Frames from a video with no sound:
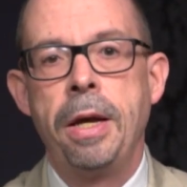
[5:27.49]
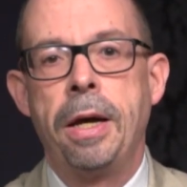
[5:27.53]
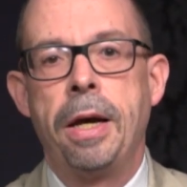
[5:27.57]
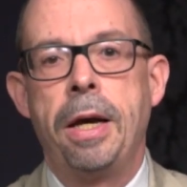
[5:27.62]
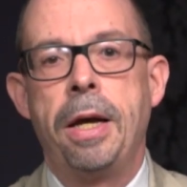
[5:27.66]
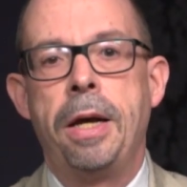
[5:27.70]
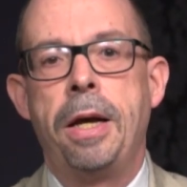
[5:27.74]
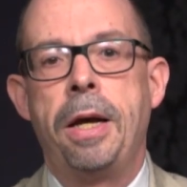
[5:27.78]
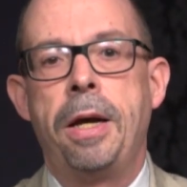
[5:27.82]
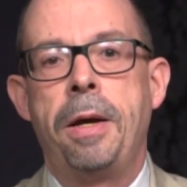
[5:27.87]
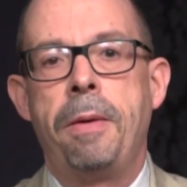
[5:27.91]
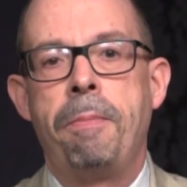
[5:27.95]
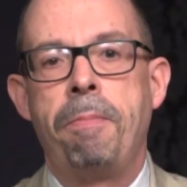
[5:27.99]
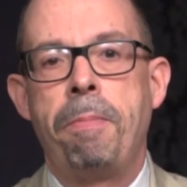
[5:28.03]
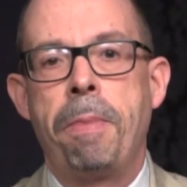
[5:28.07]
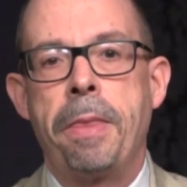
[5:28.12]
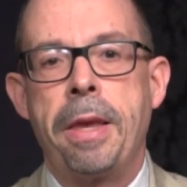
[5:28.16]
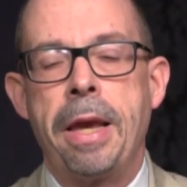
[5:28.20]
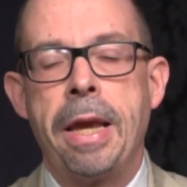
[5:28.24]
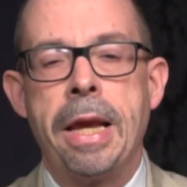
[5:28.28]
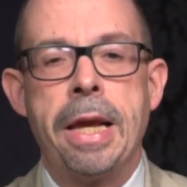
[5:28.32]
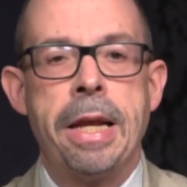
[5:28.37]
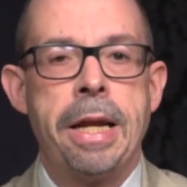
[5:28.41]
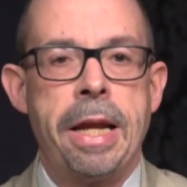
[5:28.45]

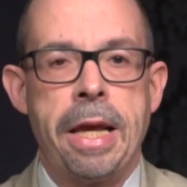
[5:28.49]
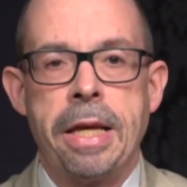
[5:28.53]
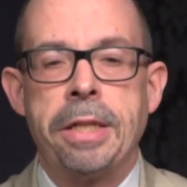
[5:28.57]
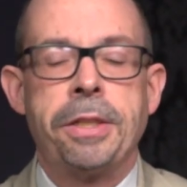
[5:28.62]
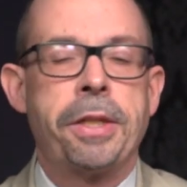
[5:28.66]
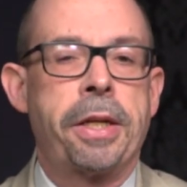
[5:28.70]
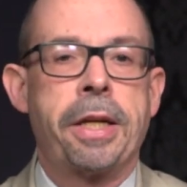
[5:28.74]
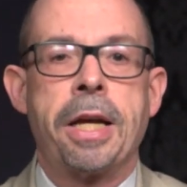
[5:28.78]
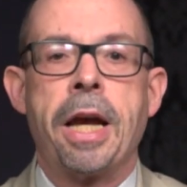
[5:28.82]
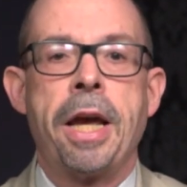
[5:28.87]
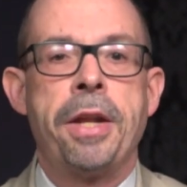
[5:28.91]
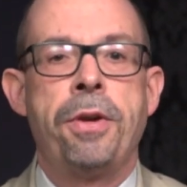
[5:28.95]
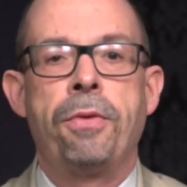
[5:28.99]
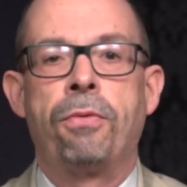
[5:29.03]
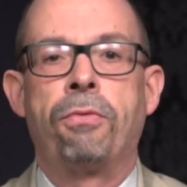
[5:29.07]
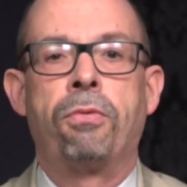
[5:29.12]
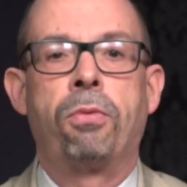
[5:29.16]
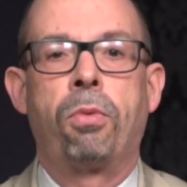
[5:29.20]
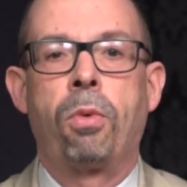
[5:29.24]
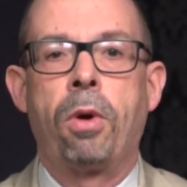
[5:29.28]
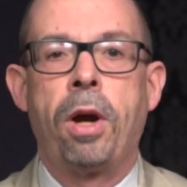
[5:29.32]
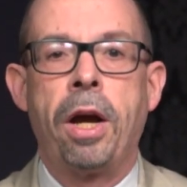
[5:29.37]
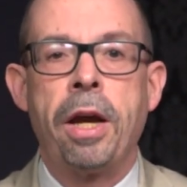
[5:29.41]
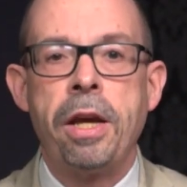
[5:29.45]
and as a kind of
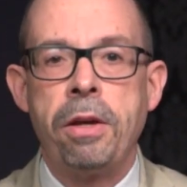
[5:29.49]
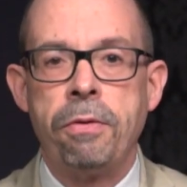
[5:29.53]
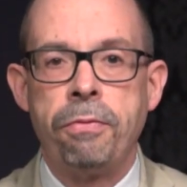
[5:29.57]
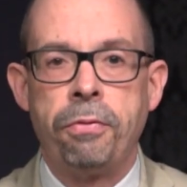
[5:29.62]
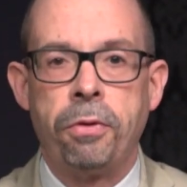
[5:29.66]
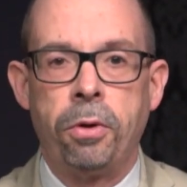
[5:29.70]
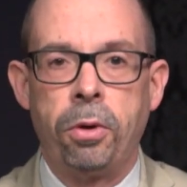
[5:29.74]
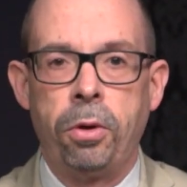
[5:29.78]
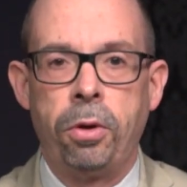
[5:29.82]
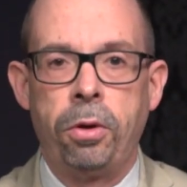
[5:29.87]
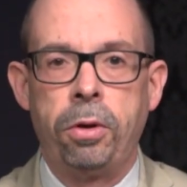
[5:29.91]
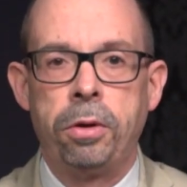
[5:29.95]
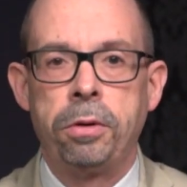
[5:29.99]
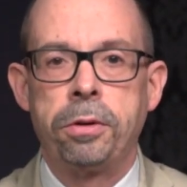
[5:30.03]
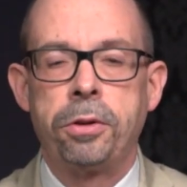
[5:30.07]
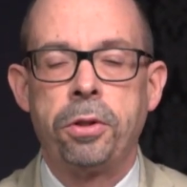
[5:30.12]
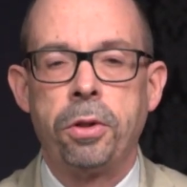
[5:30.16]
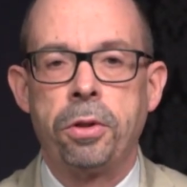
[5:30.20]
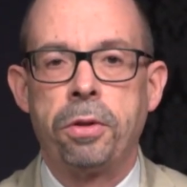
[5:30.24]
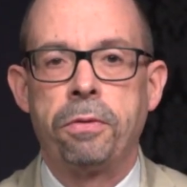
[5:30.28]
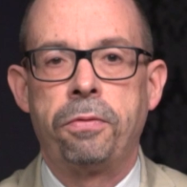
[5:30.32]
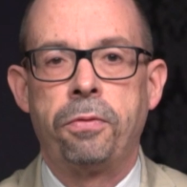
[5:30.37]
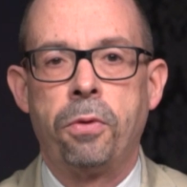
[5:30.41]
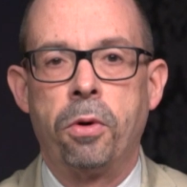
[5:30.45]
rival
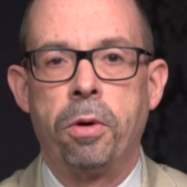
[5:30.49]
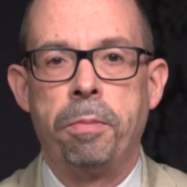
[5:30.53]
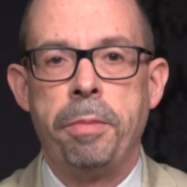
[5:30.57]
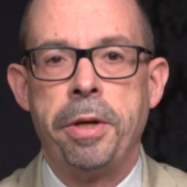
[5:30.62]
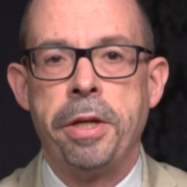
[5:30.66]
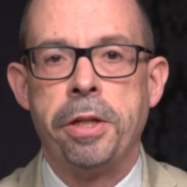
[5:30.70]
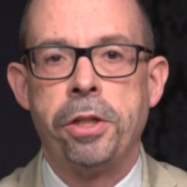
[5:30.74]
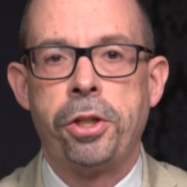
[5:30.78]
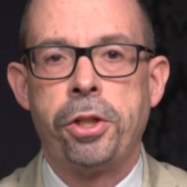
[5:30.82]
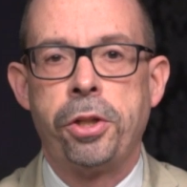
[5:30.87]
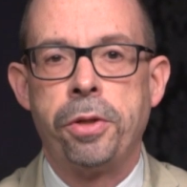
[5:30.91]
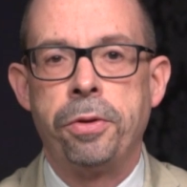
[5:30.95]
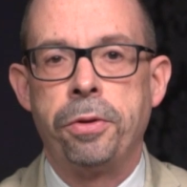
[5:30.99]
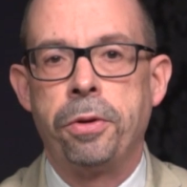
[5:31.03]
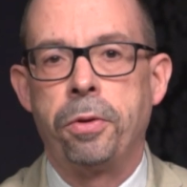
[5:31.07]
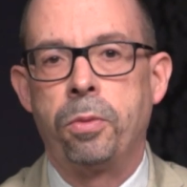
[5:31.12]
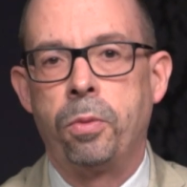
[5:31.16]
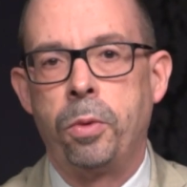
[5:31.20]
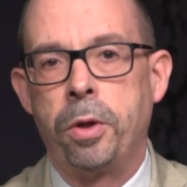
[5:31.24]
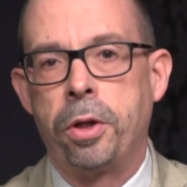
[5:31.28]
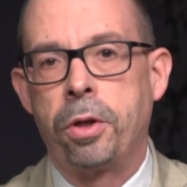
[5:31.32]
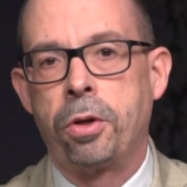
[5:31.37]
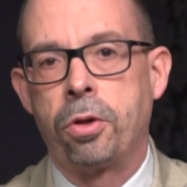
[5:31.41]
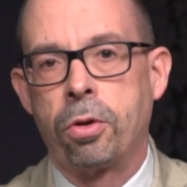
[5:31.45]
to the formation that
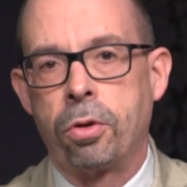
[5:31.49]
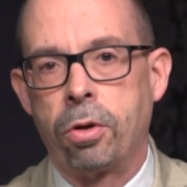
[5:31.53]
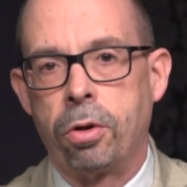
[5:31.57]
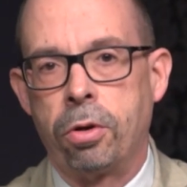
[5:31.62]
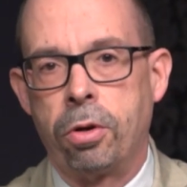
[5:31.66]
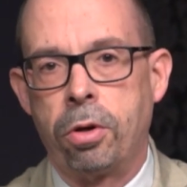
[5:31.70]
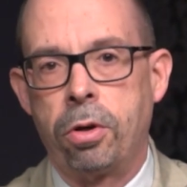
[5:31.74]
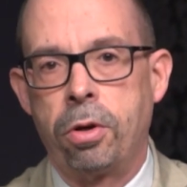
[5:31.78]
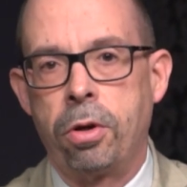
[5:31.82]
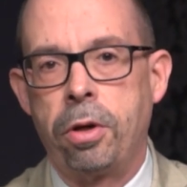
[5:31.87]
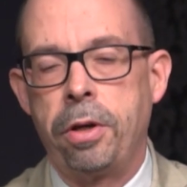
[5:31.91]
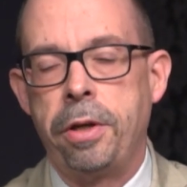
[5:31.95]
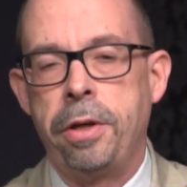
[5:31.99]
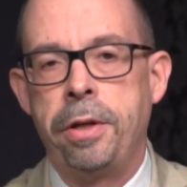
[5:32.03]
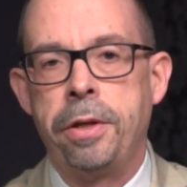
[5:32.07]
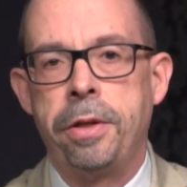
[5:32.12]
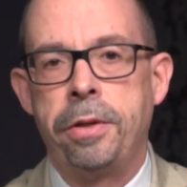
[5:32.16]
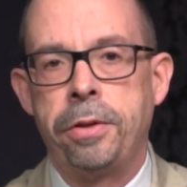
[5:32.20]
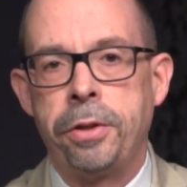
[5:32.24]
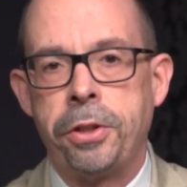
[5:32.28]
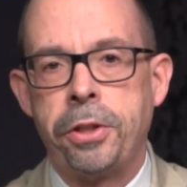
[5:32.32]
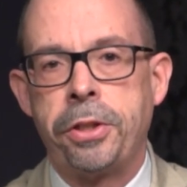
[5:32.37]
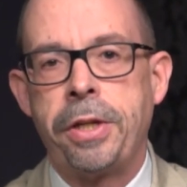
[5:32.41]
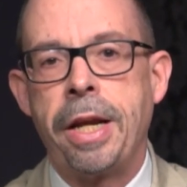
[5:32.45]
would occur
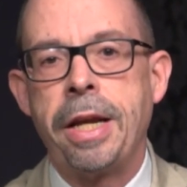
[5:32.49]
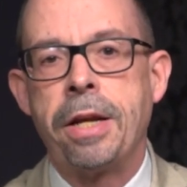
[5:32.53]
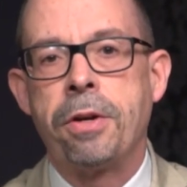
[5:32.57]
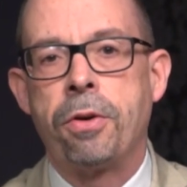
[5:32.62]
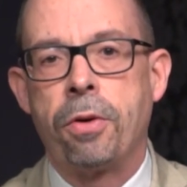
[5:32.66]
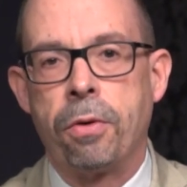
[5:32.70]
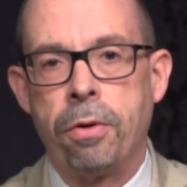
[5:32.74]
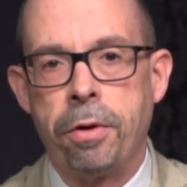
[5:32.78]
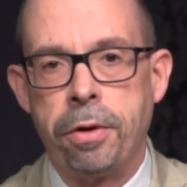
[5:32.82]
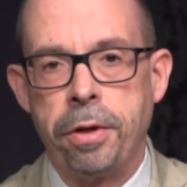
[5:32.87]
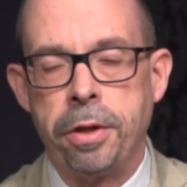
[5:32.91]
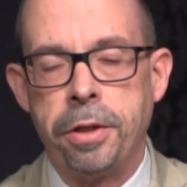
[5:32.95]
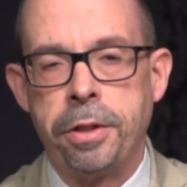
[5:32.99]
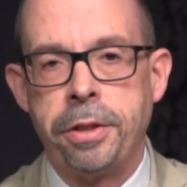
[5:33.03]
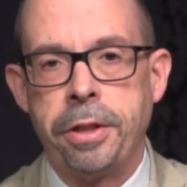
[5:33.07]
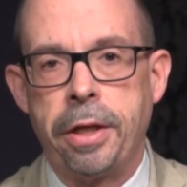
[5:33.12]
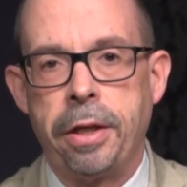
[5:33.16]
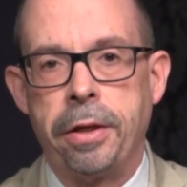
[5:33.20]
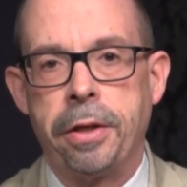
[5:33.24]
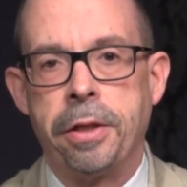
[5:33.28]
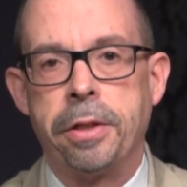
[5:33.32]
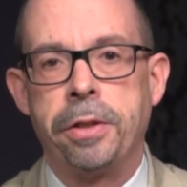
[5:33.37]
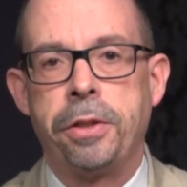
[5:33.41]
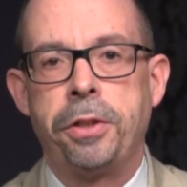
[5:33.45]
in standard
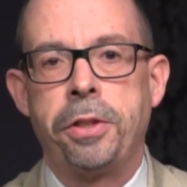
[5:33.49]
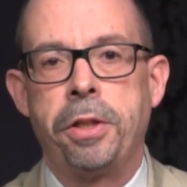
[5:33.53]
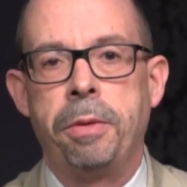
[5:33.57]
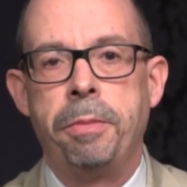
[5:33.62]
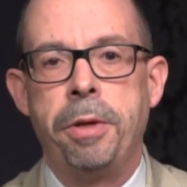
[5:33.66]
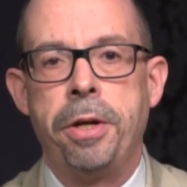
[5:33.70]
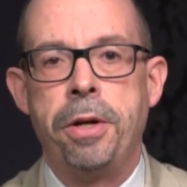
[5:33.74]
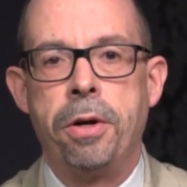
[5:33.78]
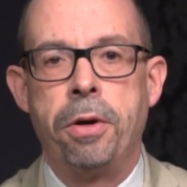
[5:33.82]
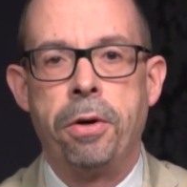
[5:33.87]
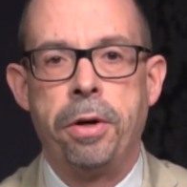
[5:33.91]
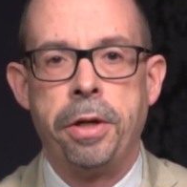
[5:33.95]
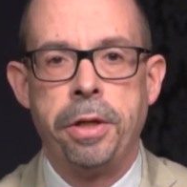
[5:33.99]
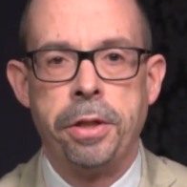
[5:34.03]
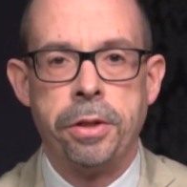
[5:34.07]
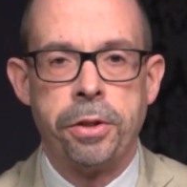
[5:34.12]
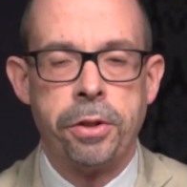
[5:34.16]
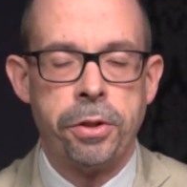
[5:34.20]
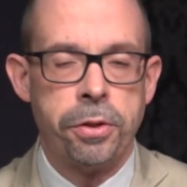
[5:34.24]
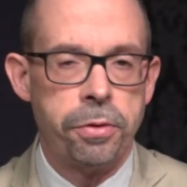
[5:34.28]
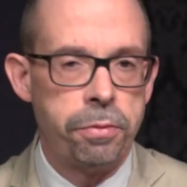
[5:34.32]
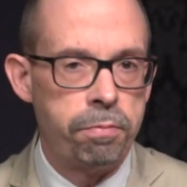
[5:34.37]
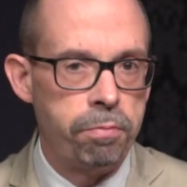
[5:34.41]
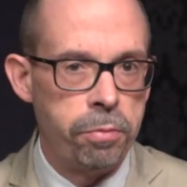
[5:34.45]
Italian
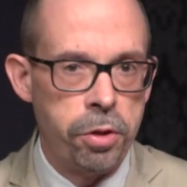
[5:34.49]
seminaries